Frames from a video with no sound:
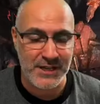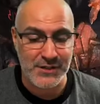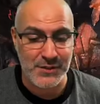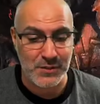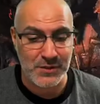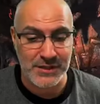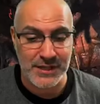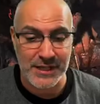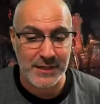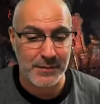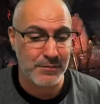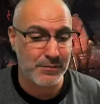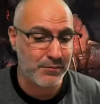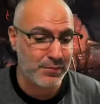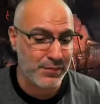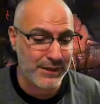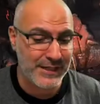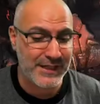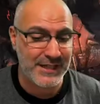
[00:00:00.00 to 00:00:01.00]
So we're hitting
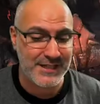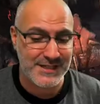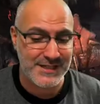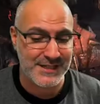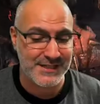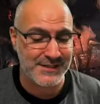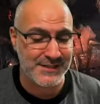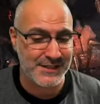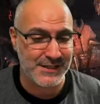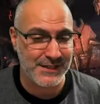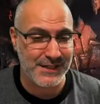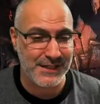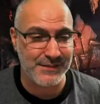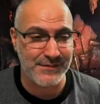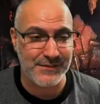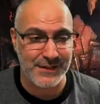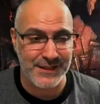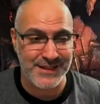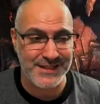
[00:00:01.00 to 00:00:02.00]
pretty consistently
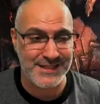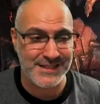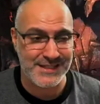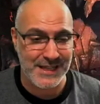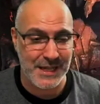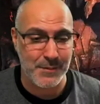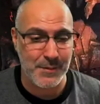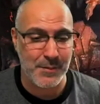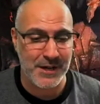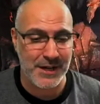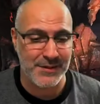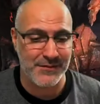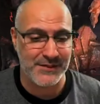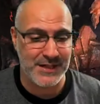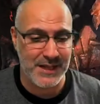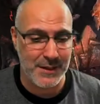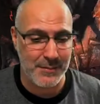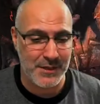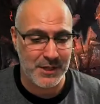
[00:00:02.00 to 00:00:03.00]
for the same amount of
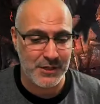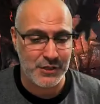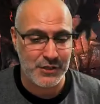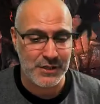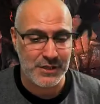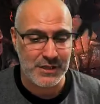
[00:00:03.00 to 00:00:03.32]
damage.